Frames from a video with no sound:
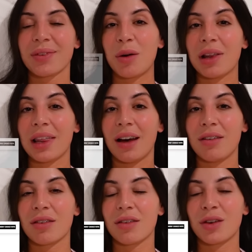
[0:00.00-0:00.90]
I would
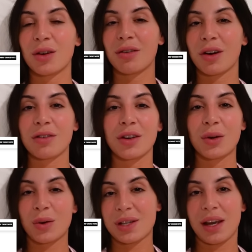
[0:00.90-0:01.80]
love for you to vote for
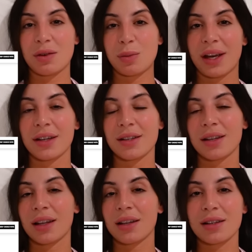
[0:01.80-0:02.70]
your safe space
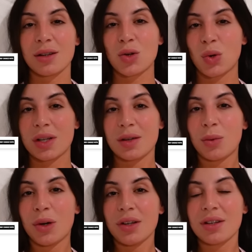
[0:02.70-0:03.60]
in the Listener Choice
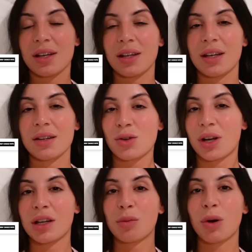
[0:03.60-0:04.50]
Awards, in the
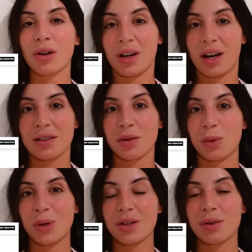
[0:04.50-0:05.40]
Australian Podcast
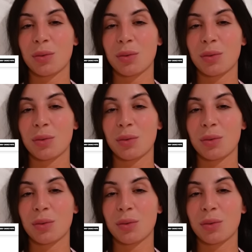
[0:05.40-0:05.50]
Awards.